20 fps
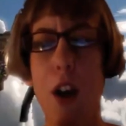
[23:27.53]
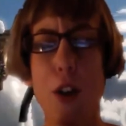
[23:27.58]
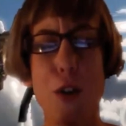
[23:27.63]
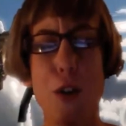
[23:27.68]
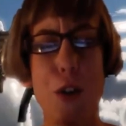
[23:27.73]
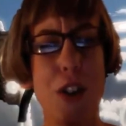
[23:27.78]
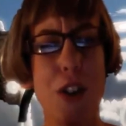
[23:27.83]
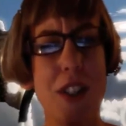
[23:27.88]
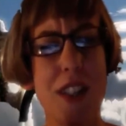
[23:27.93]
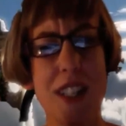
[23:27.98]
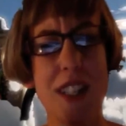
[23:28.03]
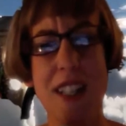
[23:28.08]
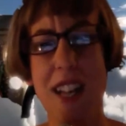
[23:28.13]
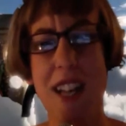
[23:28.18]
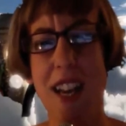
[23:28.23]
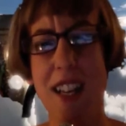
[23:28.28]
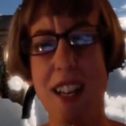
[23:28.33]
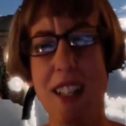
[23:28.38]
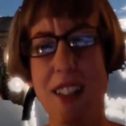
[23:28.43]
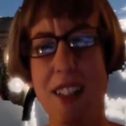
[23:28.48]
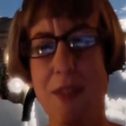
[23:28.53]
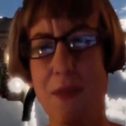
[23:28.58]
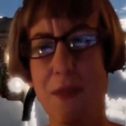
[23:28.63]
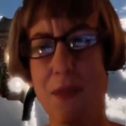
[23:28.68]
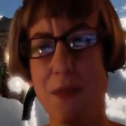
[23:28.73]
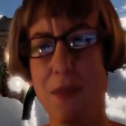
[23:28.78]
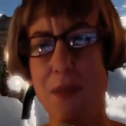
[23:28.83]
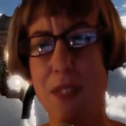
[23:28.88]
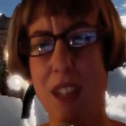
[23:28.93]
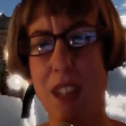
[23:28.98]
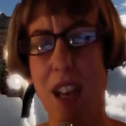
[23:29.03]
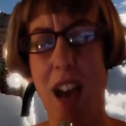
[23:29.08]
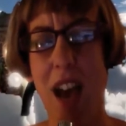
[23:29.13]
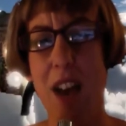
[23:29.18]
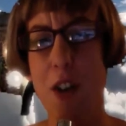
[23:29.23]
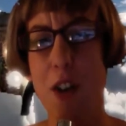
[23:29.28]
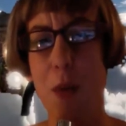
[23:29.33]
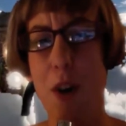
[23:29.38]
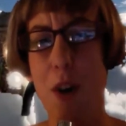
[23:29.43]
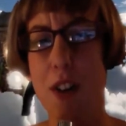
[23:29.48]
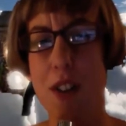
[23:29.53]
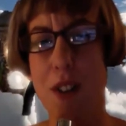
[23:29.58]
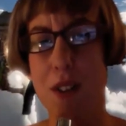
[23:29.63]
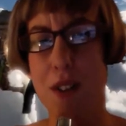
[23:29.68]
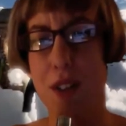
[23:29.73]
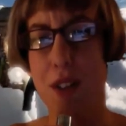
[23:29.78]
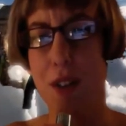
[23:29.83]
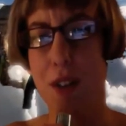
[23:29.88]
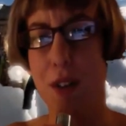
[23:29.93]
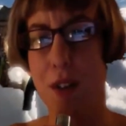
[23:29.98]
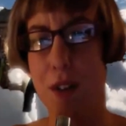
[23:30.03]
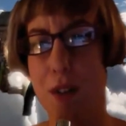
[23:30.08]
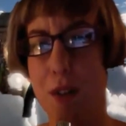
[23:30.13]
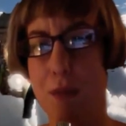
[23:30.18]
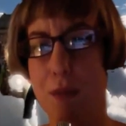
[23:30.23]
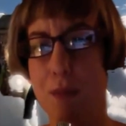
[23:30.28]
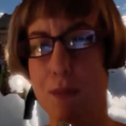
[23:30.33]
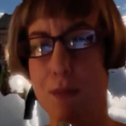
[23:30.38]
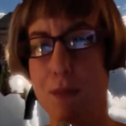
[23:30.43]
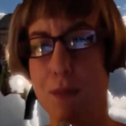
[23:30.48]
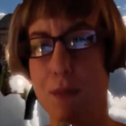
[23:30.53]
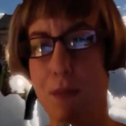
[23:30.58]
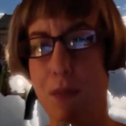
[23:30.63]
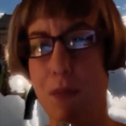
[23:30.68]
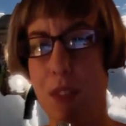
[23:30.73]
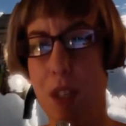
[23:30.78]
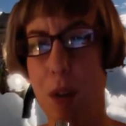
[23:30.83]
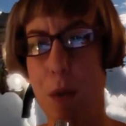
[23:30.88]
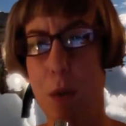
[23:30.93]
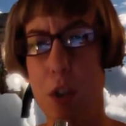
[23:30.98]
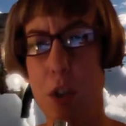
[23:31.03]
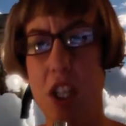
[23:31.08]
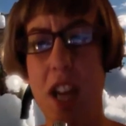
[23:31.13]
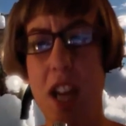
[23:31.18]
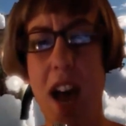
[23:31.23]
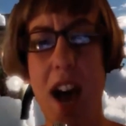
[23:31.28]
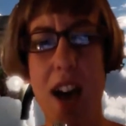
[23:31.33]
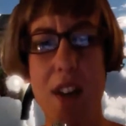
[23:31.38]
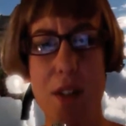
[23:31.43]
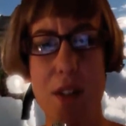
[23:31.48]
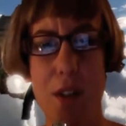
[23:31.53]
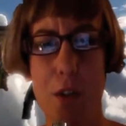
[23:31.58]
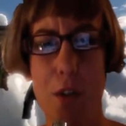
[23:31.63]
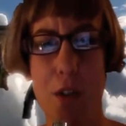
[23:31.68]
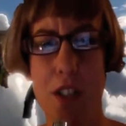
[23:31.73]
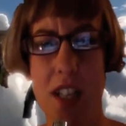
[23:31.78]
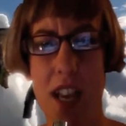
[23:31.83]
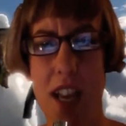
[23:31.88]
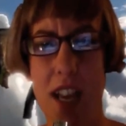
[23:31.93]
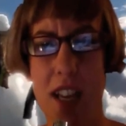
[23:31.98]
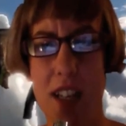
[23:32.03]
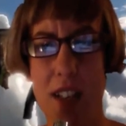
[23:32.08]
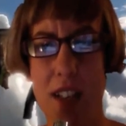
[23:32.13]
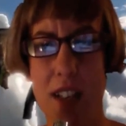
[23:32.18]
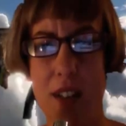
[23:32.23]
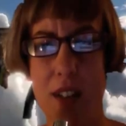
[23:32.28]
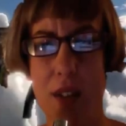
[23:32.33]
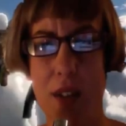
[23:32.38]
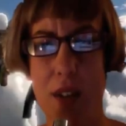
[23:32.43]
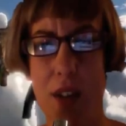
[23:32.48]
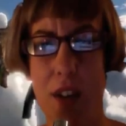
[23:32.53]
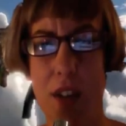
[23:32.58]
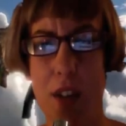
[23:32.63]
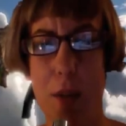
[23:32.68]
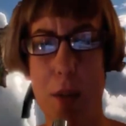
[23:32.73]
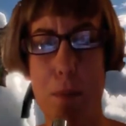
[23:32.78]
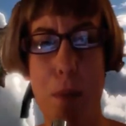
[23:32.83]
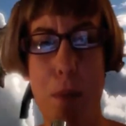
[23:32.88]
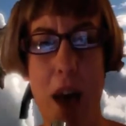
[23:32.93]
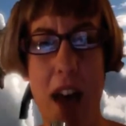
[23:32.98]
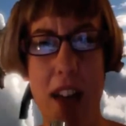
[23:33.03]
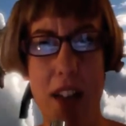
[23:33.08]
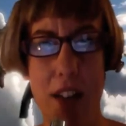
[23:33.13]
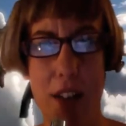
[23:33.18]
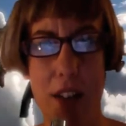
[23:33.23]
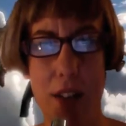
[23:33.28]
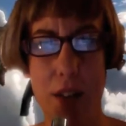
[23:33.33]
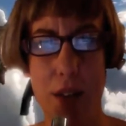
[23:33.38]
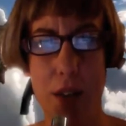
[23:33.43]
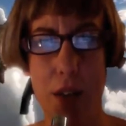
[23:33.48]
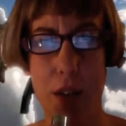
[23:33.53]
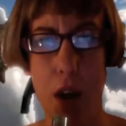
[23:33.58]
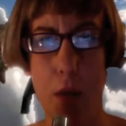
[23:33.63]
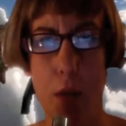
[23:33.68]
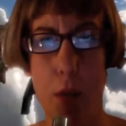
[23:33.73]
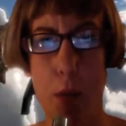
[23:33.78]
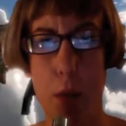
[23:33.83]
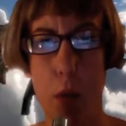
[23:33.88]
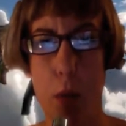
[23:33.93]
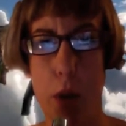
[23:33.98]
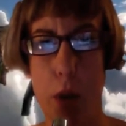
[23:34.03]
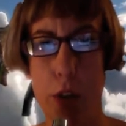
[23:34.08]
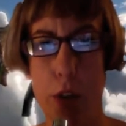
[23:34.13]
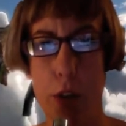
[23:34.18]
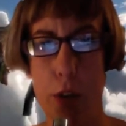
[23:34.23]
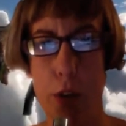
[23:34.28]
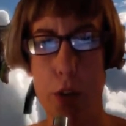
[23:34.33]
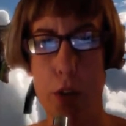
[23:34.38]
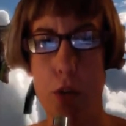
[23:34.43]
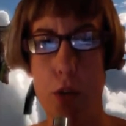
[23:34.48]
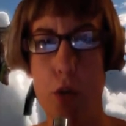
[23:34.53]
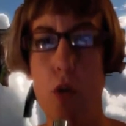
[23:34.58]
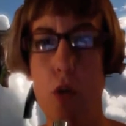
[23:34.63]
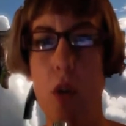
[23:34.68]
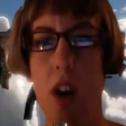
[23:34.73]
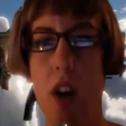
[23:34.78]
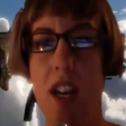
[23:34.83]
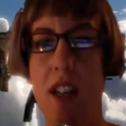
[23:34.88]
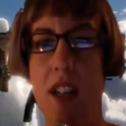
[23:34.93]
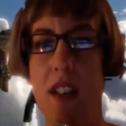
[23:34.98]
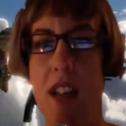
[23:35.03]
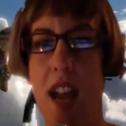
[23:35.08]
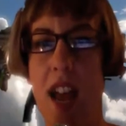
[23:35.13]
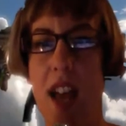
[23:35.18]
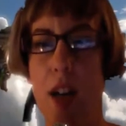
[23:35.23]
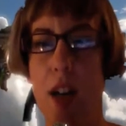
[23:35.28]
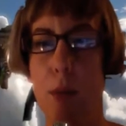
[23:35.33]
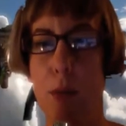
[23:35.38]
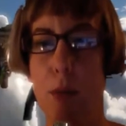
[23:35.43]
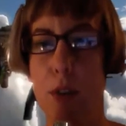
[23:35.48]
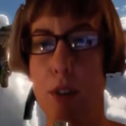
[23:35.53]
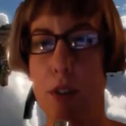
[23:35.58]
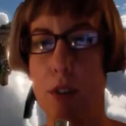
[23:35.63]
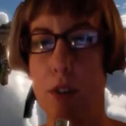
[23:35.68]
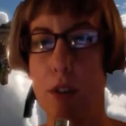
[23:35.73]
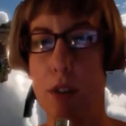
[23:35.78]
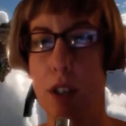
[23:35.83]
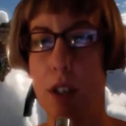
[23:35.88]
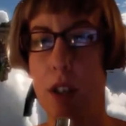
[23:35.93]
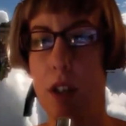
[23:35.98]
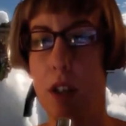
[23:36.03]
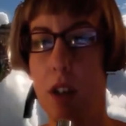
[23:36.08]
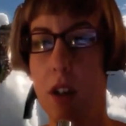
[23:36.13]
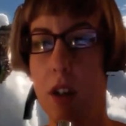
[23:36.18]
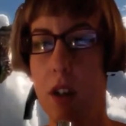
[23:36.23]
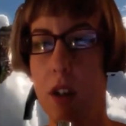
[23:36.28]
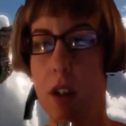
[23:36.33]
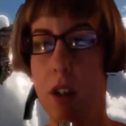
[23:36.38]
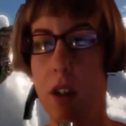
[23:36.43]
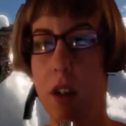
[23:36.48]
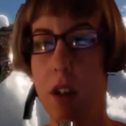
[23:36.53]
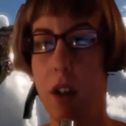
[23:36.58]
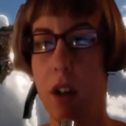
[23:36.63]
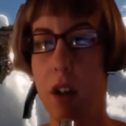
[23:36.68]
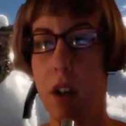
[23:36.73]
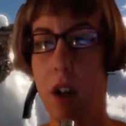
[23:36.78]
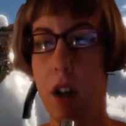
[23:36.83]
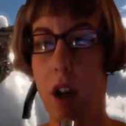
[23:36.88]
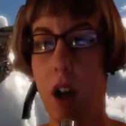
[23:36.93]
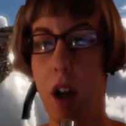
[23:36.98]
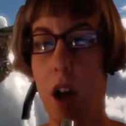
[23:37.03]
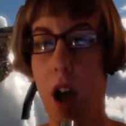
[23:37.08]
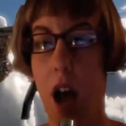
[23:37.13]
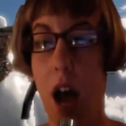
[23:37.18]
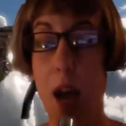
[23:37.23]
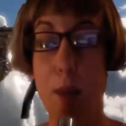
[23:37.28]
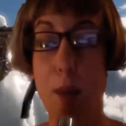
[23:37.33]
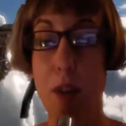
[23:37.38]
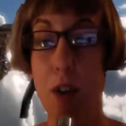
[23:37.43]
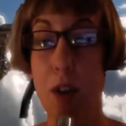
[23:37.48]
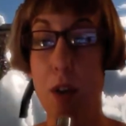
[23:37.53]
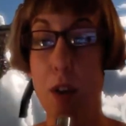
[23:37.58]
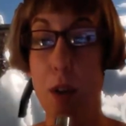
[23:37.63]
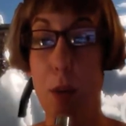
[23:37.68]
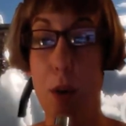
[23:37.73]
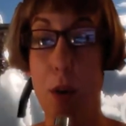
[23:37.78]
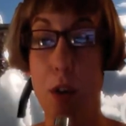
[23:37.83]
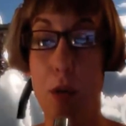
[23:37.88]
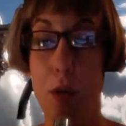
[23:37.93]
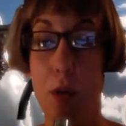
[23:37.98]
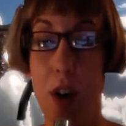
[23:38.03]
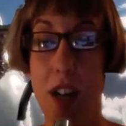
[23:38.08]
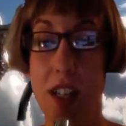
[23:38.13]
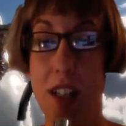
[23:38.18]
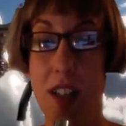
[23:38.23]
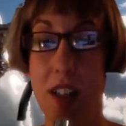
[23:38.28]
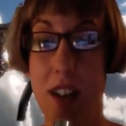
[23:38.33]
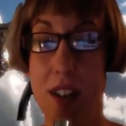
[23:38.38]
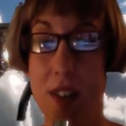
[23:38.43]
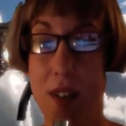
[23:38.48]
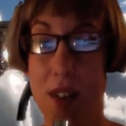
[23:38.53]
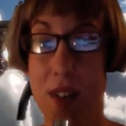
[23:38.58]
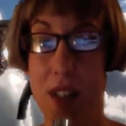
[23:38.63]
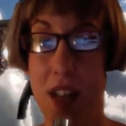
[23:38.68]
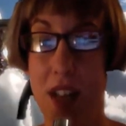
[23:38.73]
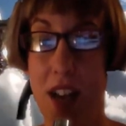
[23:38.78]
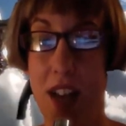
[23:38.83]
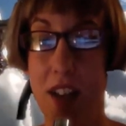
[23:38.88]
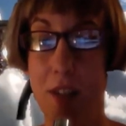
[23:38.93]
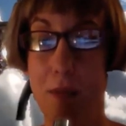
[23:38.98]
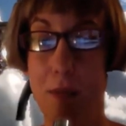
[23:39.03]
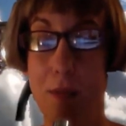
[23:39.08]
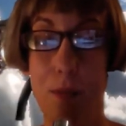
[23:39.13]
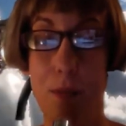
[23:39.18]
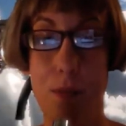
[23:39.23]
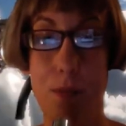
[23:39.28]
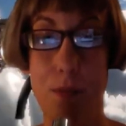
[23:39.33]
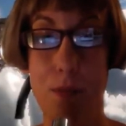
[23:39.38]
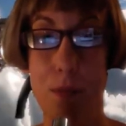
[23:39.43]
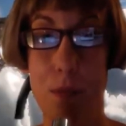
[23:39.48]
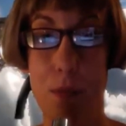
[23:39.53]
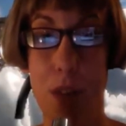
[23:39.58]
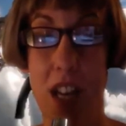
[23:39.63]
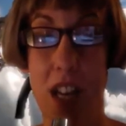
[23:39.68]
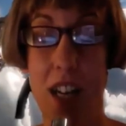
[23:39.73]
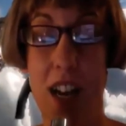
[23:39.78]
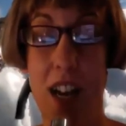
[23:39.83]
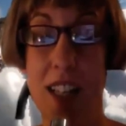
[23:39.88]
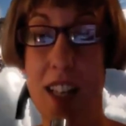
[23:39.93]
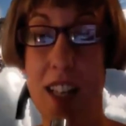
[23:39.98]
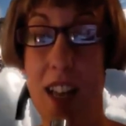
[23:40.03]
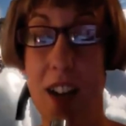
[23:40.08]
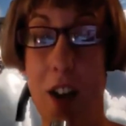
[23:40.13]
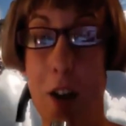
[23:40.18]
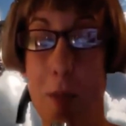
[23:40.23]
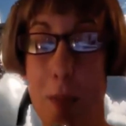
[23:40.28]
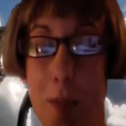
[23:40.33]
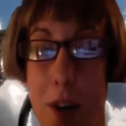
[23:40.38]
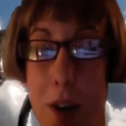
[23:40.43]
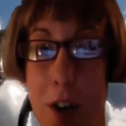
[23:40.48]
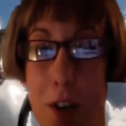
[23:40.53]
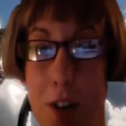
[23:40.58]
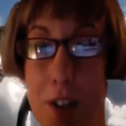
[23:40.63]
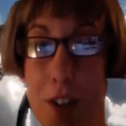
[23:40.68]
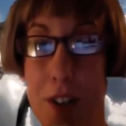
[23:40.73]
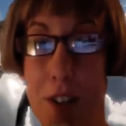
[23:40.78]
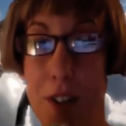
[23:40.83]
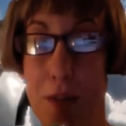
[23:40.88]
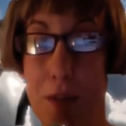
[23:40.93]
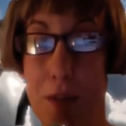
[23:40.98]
During the day, I don't want to see her, for she has in her gaze the madness of a bewildered, trained animal. I'm the only one who recognizes that, and I cannot bear it.